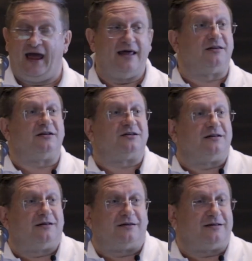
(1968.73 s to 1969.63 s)
And
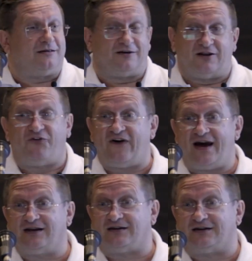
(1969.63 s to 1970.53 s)
the
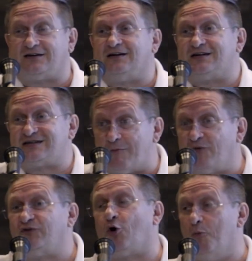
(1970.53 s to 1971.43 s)
fact that some
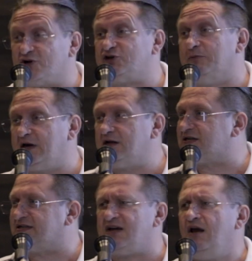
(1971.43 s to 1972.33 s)
of the commercial
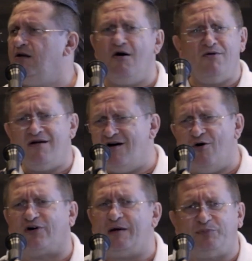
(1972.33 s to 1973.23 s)
breeders says,
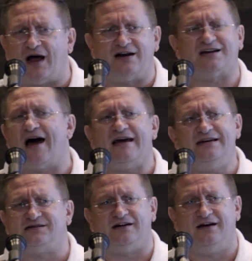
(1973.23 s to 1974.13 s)
no, reptiles are
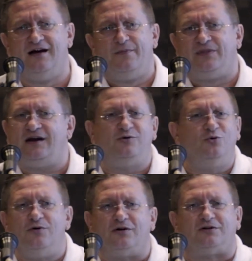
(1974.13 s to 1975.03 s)
easy. They
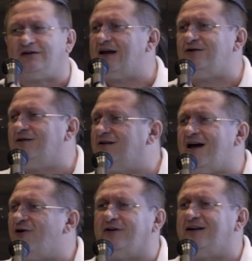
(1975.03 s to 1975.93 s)

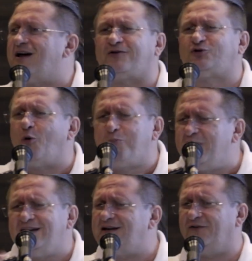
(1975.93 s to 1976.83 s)
are
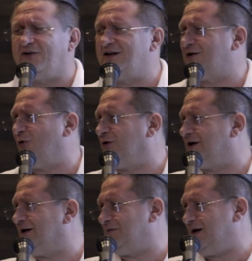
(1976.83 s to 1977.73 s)
completely different than all
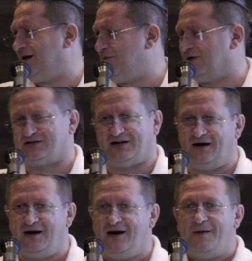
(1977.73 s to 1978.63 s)
the other animals,
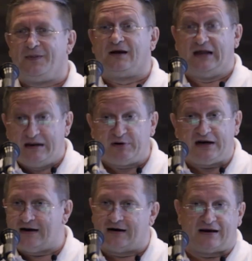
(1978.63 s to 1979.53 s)
yeah?
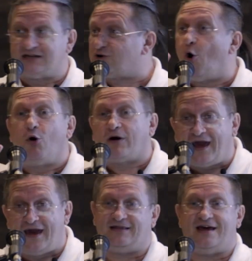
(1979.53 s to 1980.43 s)
Inbreeding is okay.